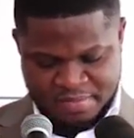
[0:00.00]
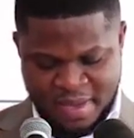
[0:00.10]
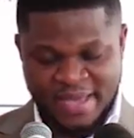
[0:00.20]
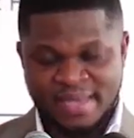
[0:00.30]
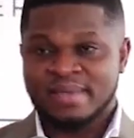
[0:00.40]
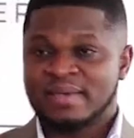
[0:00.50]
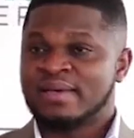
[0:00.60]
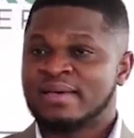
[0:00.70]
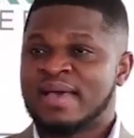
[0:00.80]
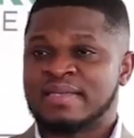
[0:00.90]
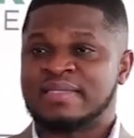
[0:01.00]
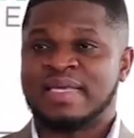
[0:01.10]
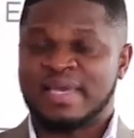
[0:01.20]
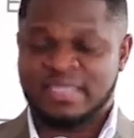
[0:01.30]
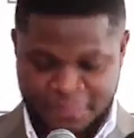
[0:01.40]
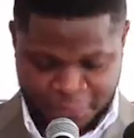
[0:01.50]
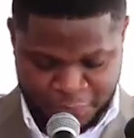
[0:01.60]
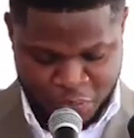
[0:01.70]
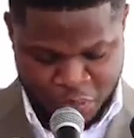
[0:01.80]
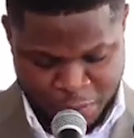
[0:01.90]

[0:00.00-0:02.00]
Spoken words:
by a select few.